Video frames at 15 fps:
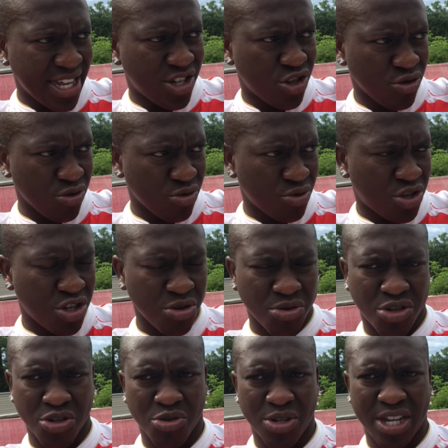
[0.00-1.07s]
drew
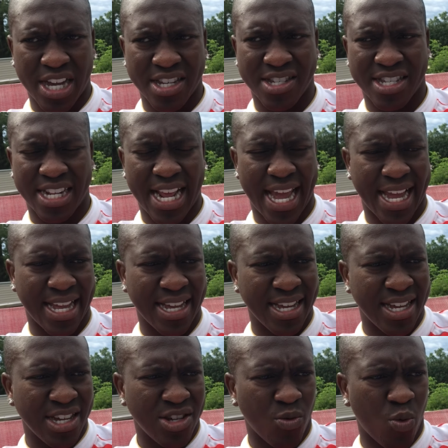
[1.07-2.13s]
2-2 yesterday
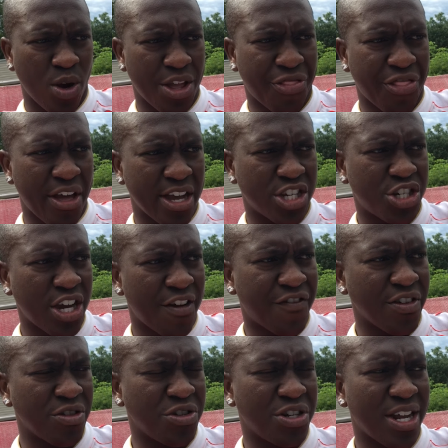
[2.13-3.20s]
with
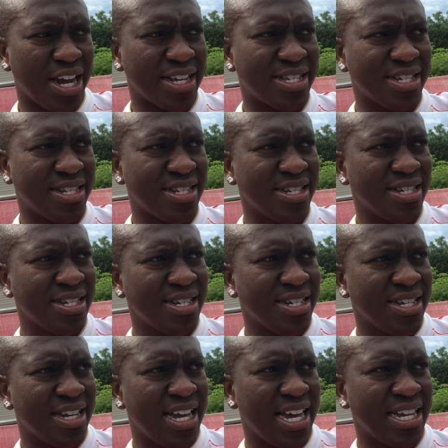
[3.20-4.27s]
Sheffield United.
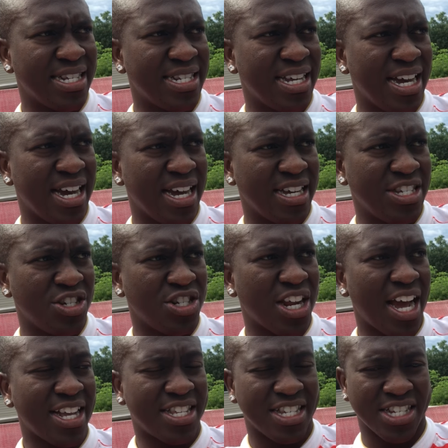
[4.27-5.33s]
And
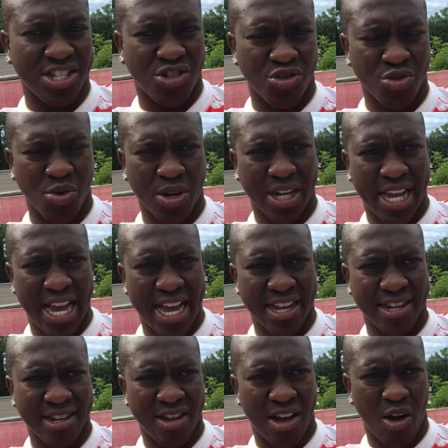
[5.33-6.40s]
United drew
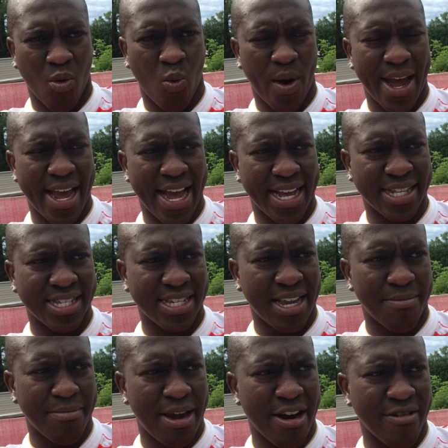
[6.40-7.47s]
again away at
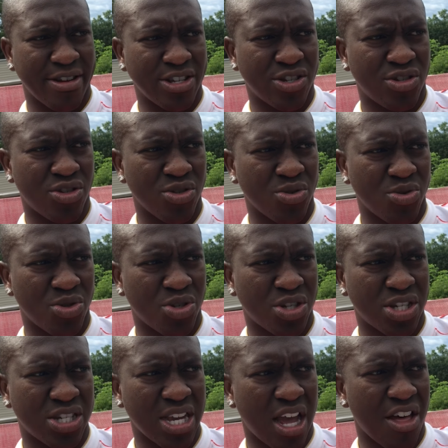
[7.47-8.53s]
St. Mary's to
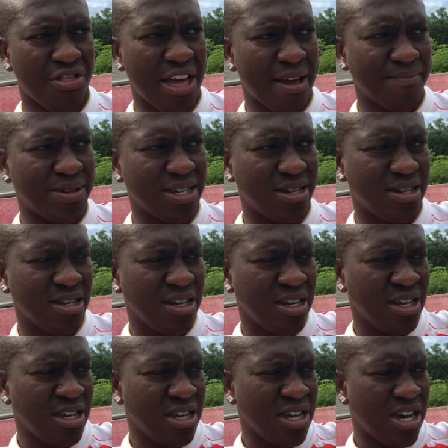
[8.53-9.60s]
Southampton.
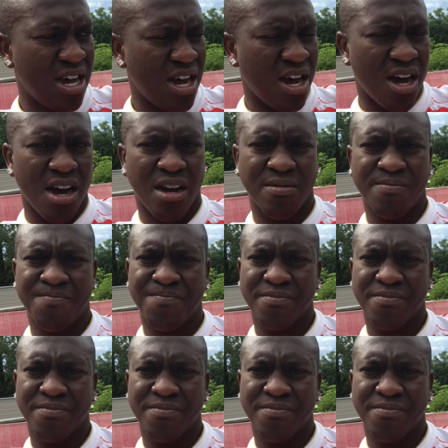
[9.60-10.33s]
I